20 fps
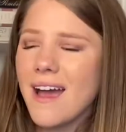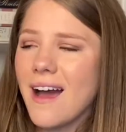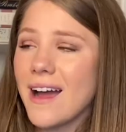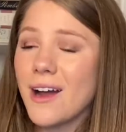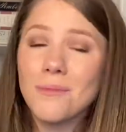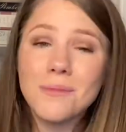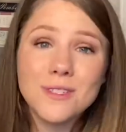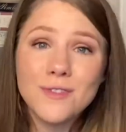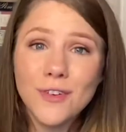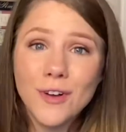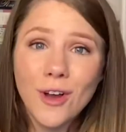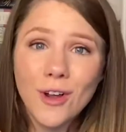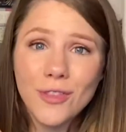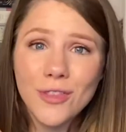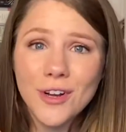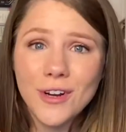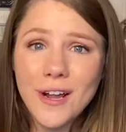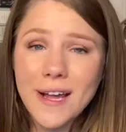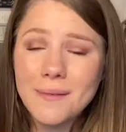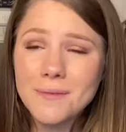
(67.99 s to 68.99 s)
I almost forgot
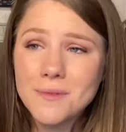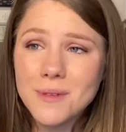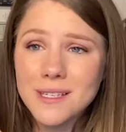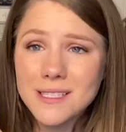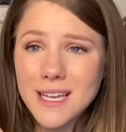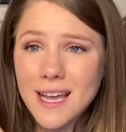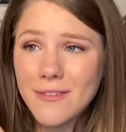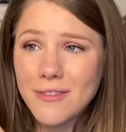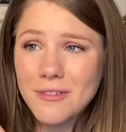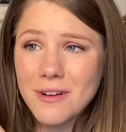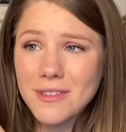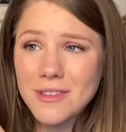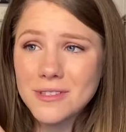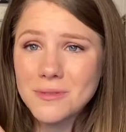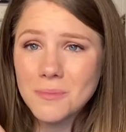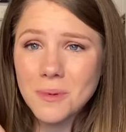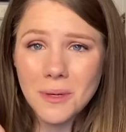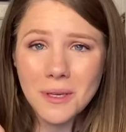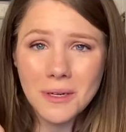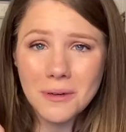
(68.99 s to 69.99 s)
their names because I haven't read this
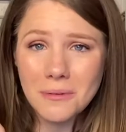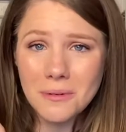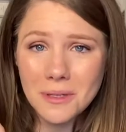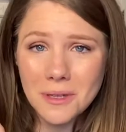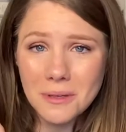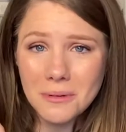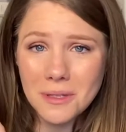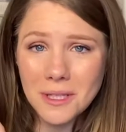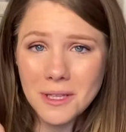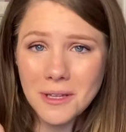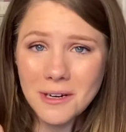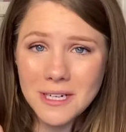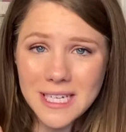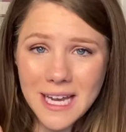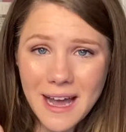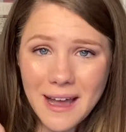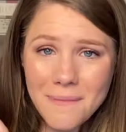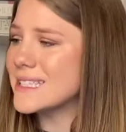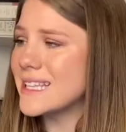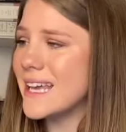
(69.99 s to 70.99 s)
book in a really, really long
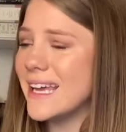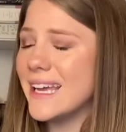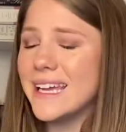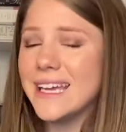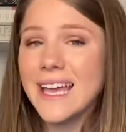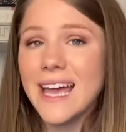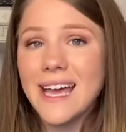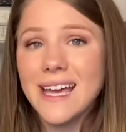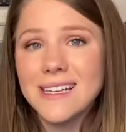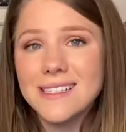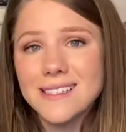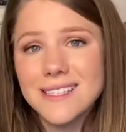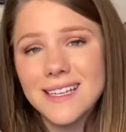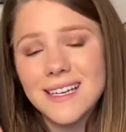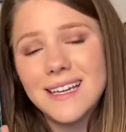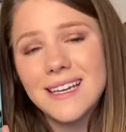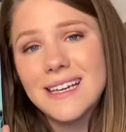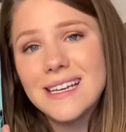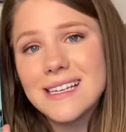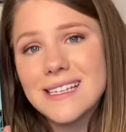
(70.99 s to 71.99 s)
time. They get
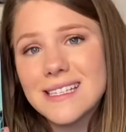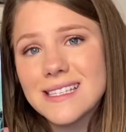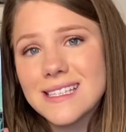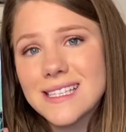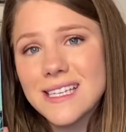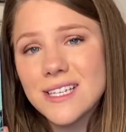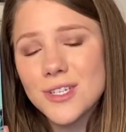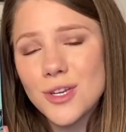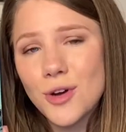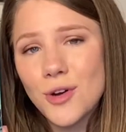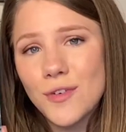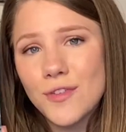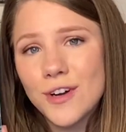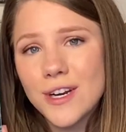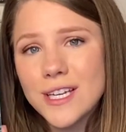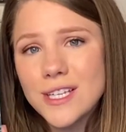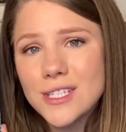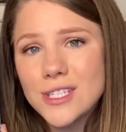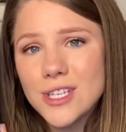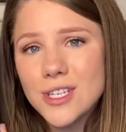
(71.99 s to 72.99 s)
sent over
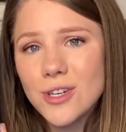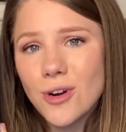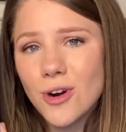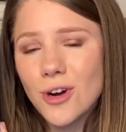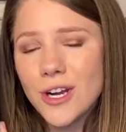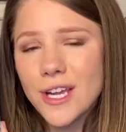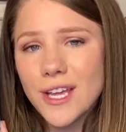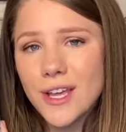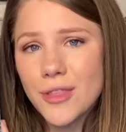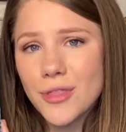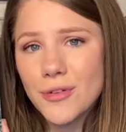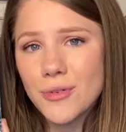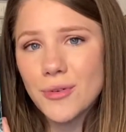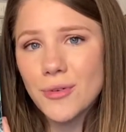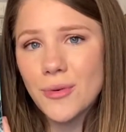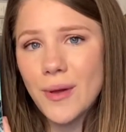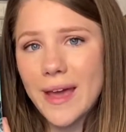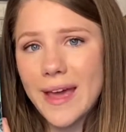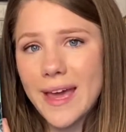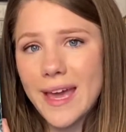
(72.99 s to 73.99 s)
into Narnia
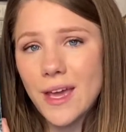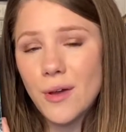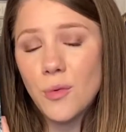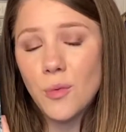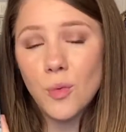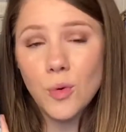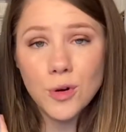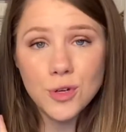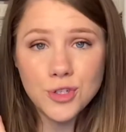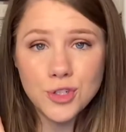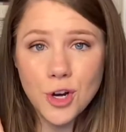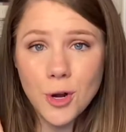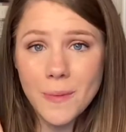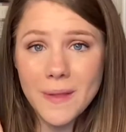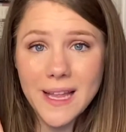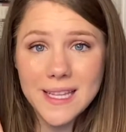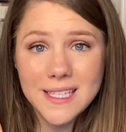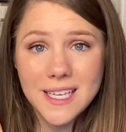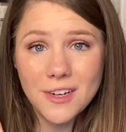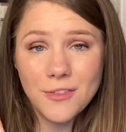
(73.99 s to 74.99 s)
through a wardrobe, and
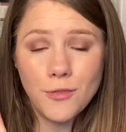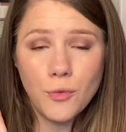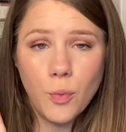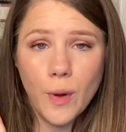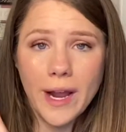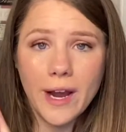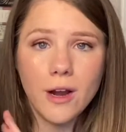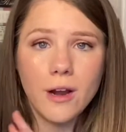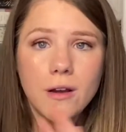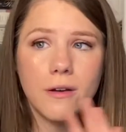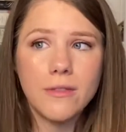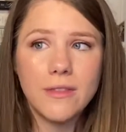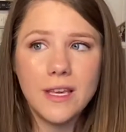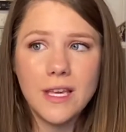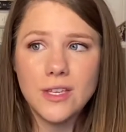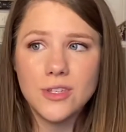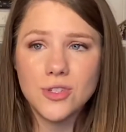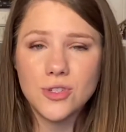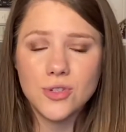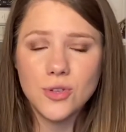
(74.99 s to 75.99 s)
that's kind of where the
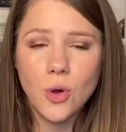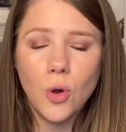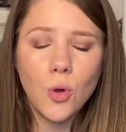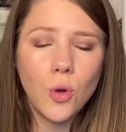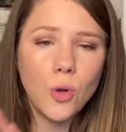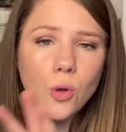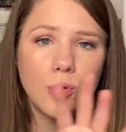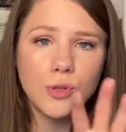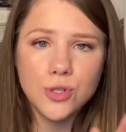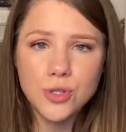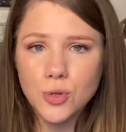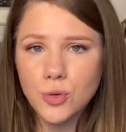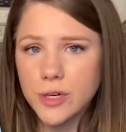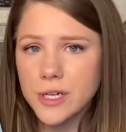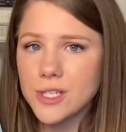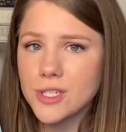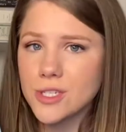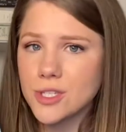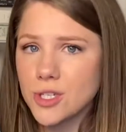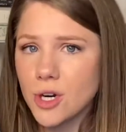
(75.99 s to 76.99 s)
whole story
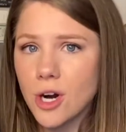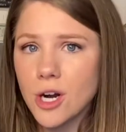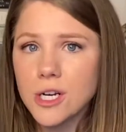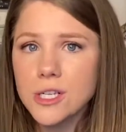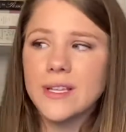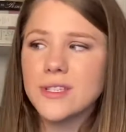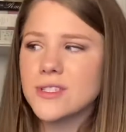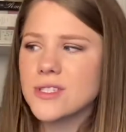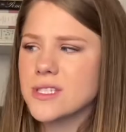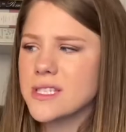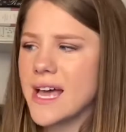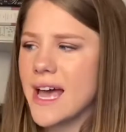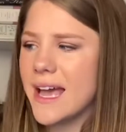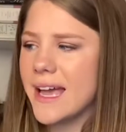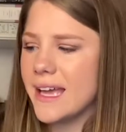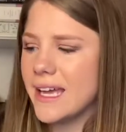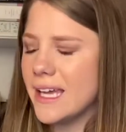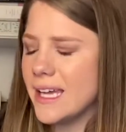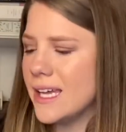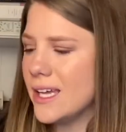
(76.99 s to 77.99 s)
starts. It's set
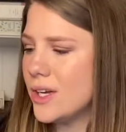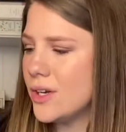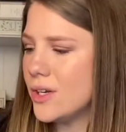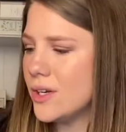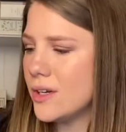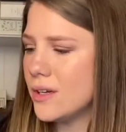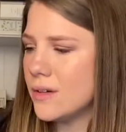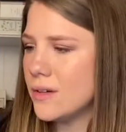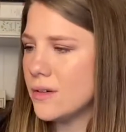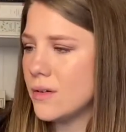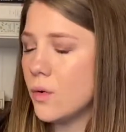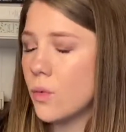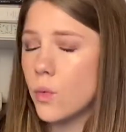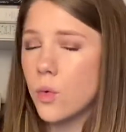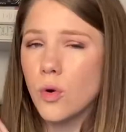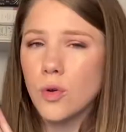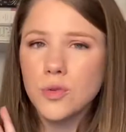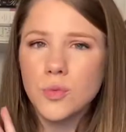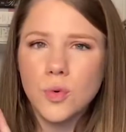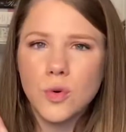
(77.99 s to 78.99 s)
in
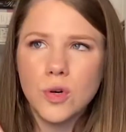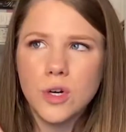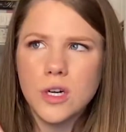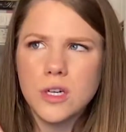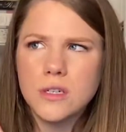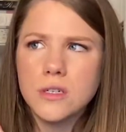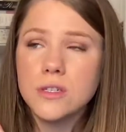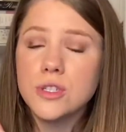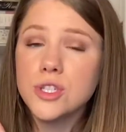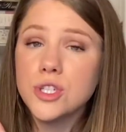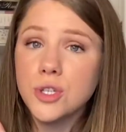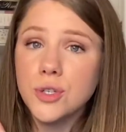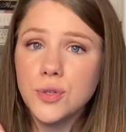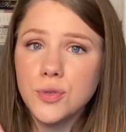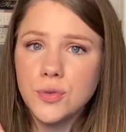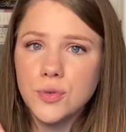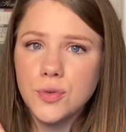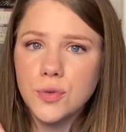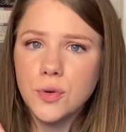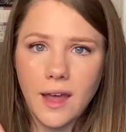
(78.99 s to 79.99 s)
World War
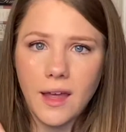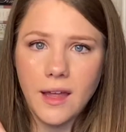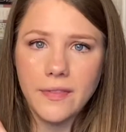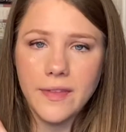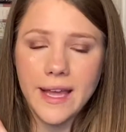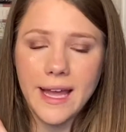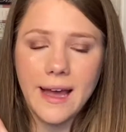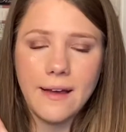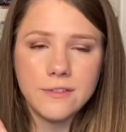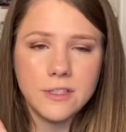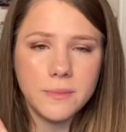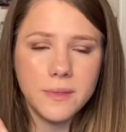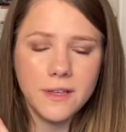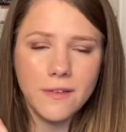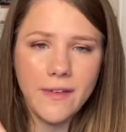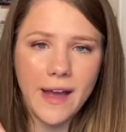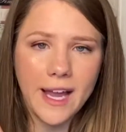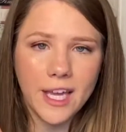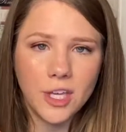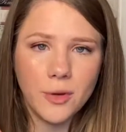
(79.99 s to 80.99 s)
II, and they have to be
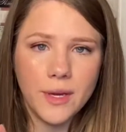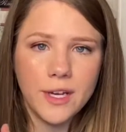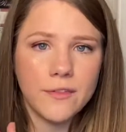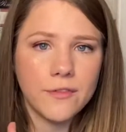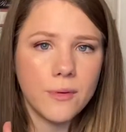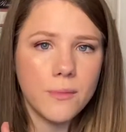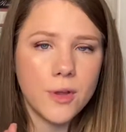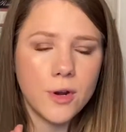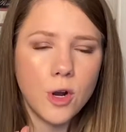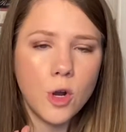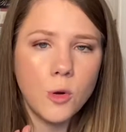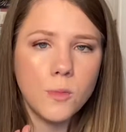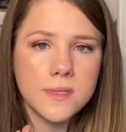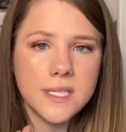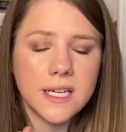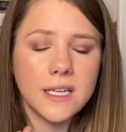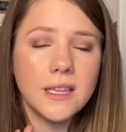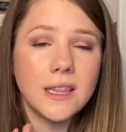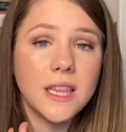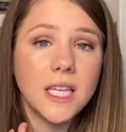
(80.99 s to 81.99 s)
evacuated from their homes. Like
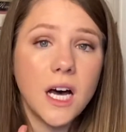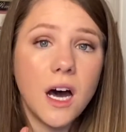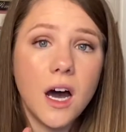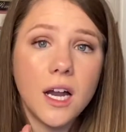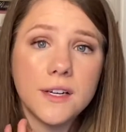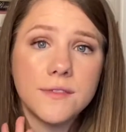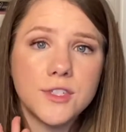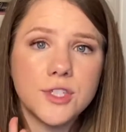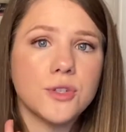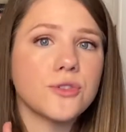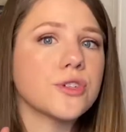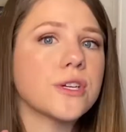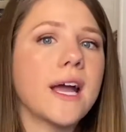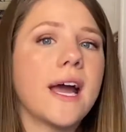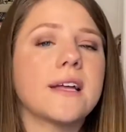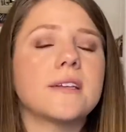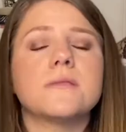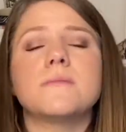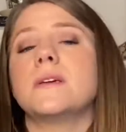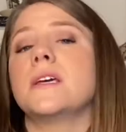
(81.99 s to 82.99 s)
a lot of children
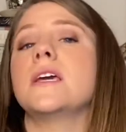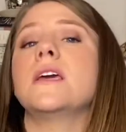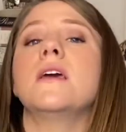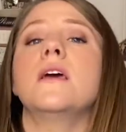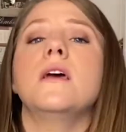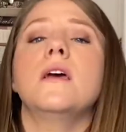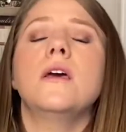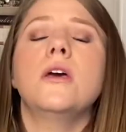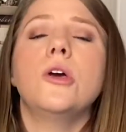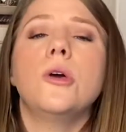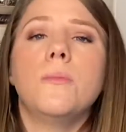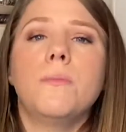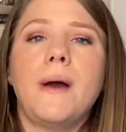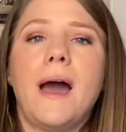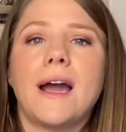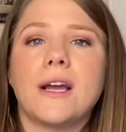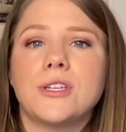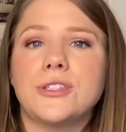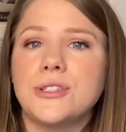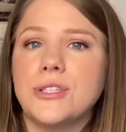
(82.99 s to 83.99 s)
had to be
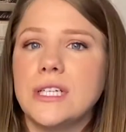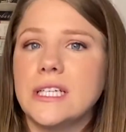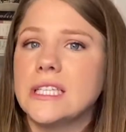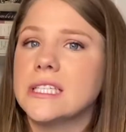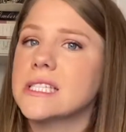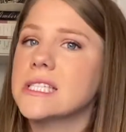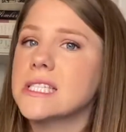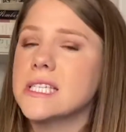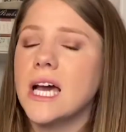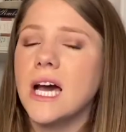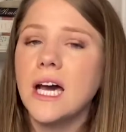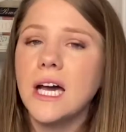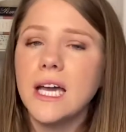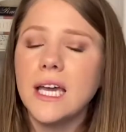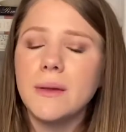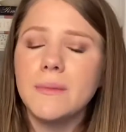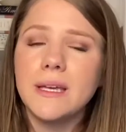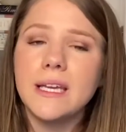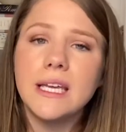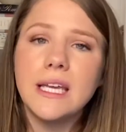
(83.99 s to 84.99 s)
back during this
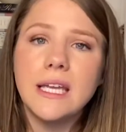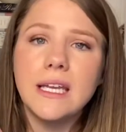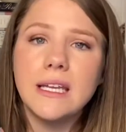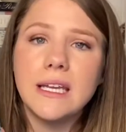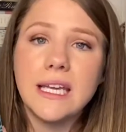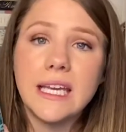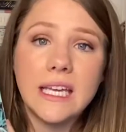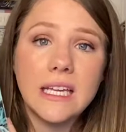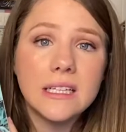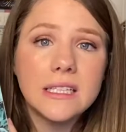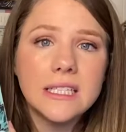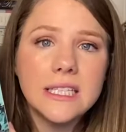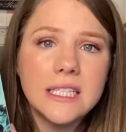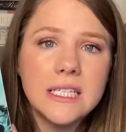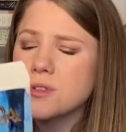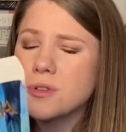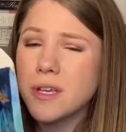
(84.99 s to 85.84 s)
time in England.